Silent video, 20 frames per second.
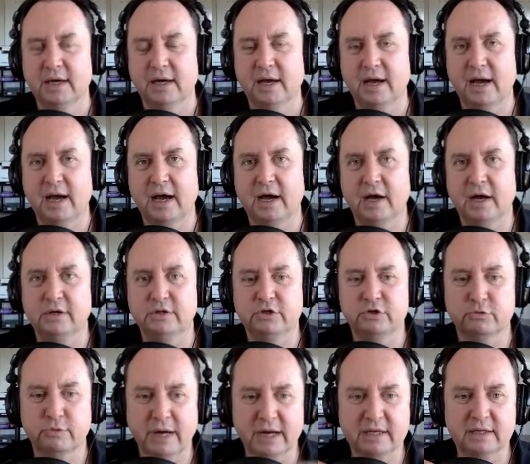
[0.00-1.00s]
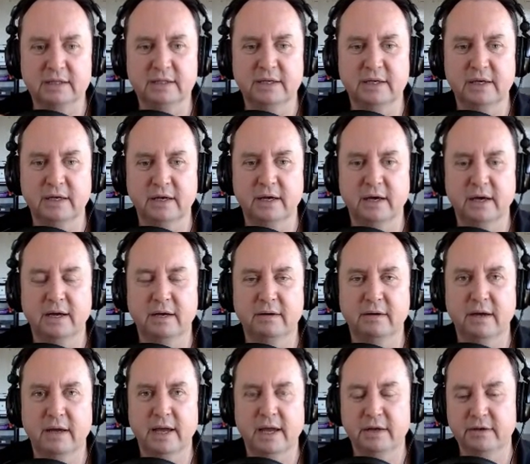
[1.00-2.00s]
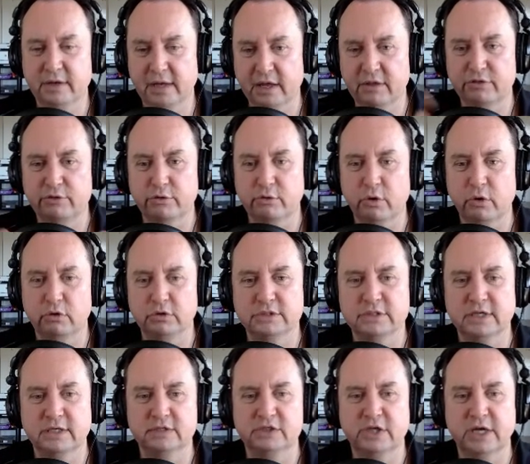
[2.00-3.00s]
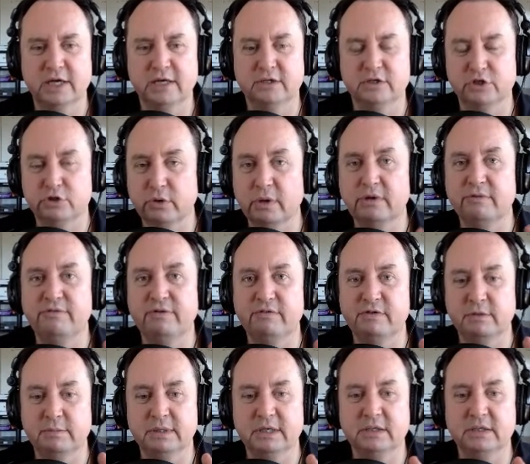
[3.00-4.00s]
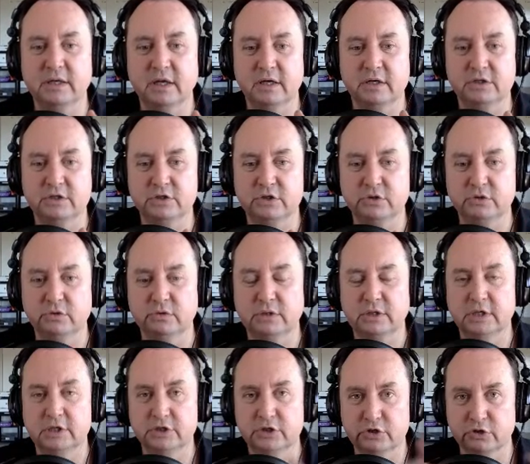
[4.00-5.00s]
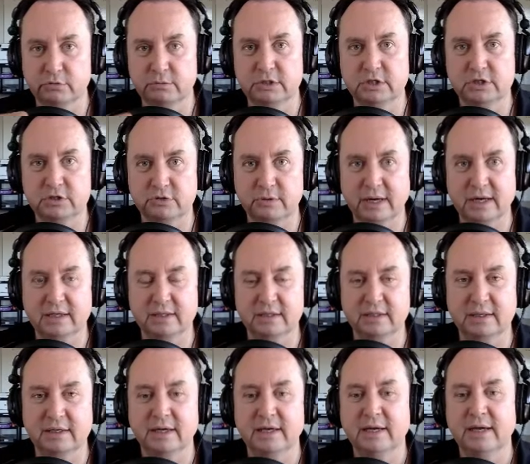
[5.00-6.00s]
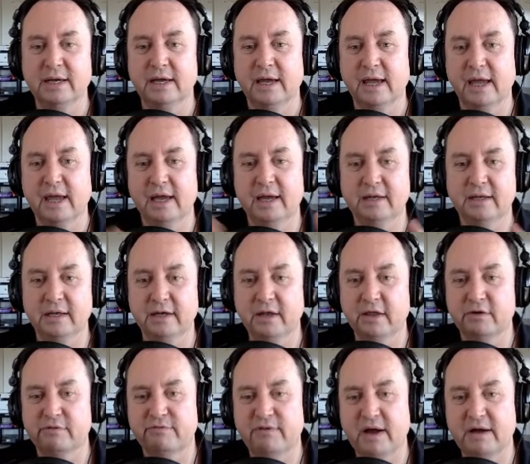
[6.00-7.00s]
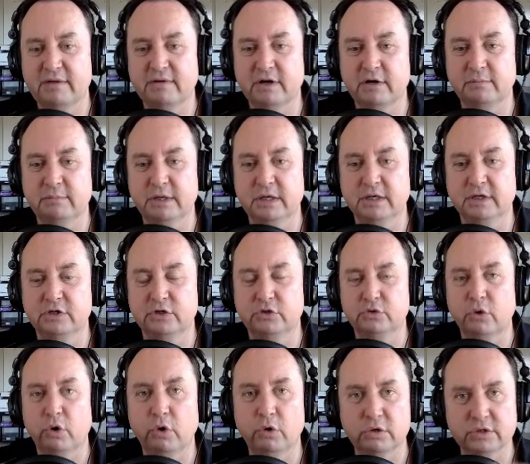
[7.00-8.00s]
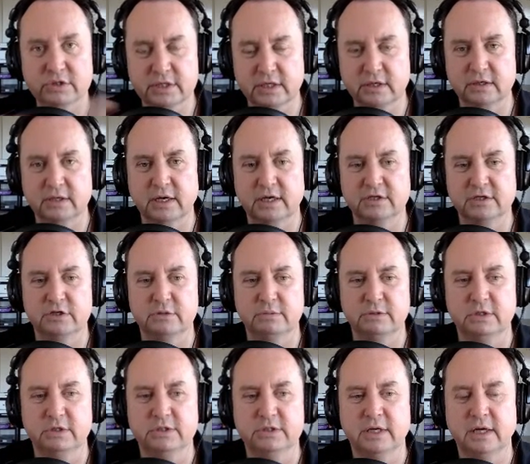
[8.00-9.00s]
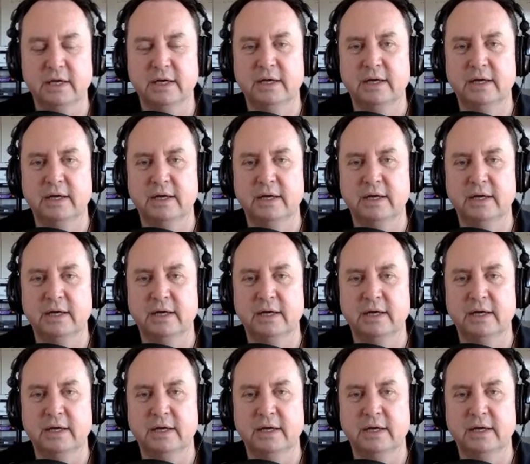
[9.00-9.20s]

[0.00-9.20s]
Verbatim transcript: uh, directly and, and through wholesale channels, $250 million to consumers directly and another $500 million to wholesale customers.